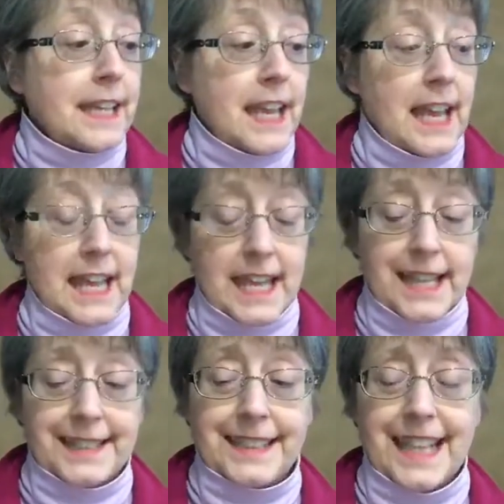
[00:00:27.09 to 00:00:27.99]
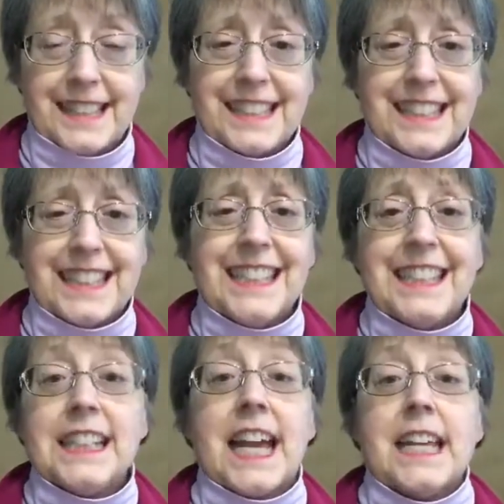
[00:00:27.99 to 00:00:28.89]
and this is
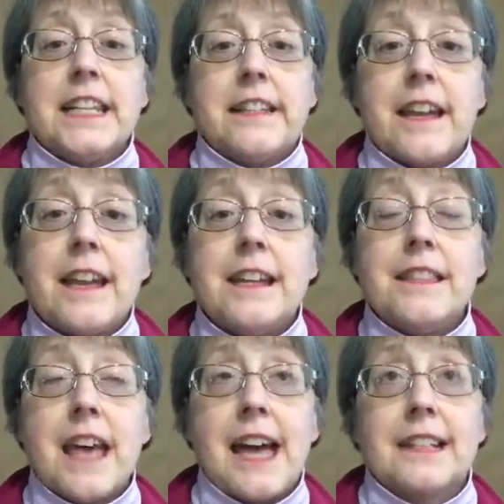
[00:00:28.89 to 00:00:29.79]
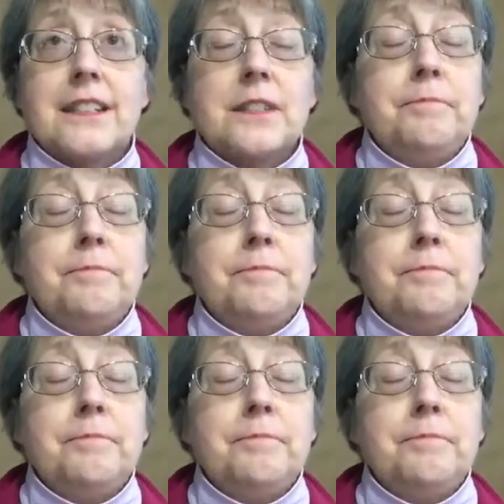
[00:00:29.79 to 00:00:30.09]
the kind of day that